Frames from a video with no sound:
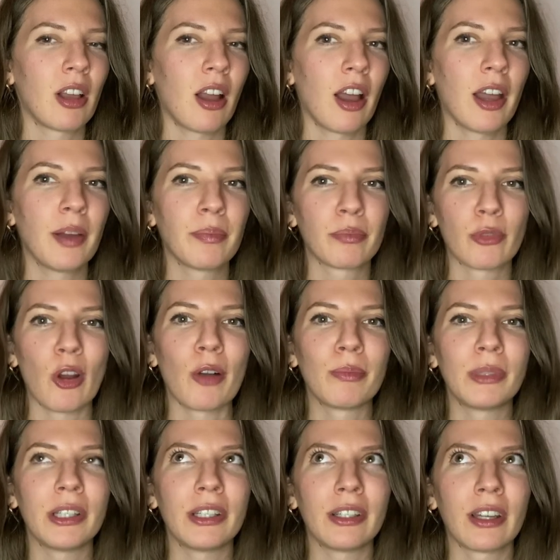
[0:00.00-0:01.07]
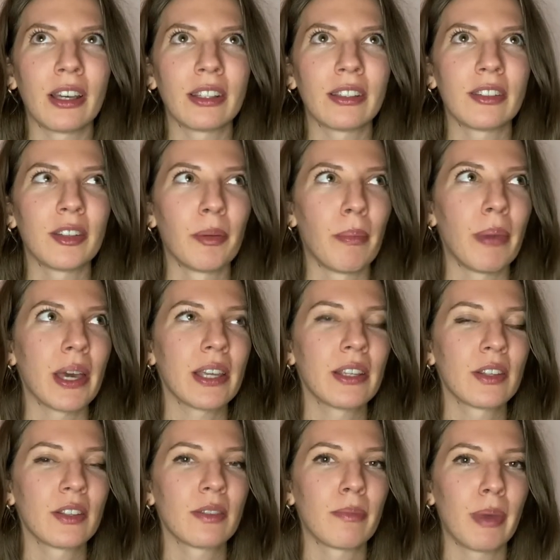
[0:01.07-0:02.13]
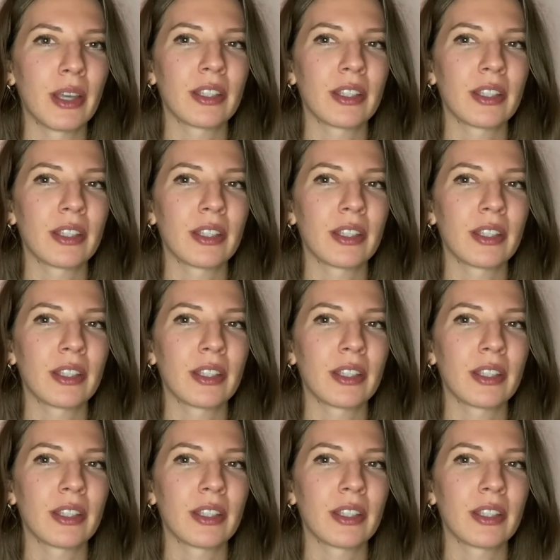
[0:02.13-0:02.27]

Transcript: I'm probably not the best